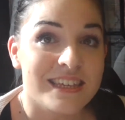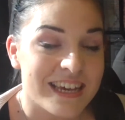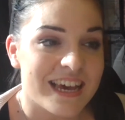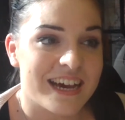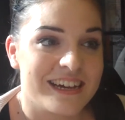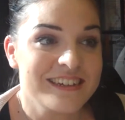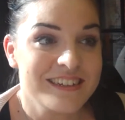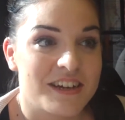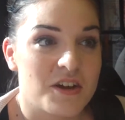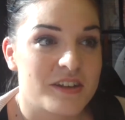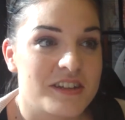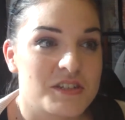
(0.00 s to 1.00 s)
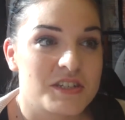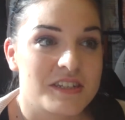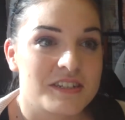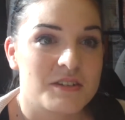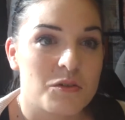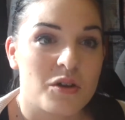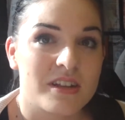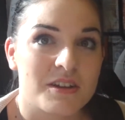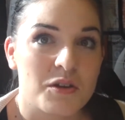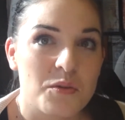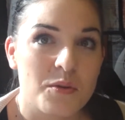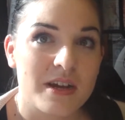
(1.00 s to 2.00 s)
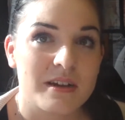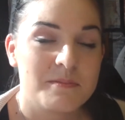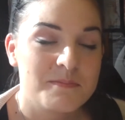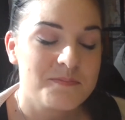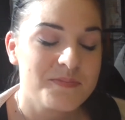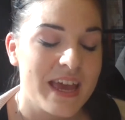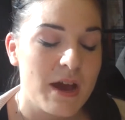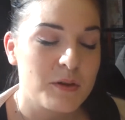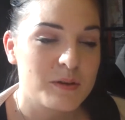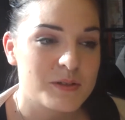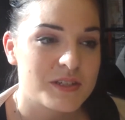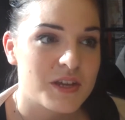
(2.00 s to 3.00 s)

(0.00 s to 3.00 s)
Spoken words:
Yeah, I didn't quite know how it would